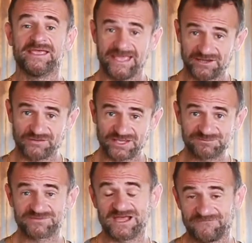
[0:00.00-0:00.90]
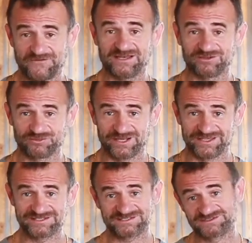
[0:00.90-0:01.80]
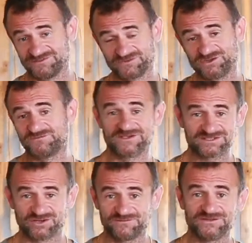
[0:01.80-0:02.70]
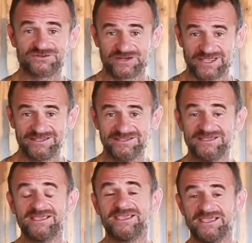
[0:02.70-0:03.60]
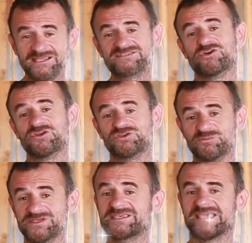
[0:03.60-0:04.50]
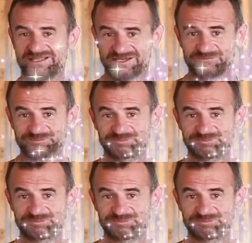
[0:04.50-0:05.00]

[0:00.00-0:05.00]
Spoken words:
Anyway, our final release, the very first coffee today, it's going to be Kenya.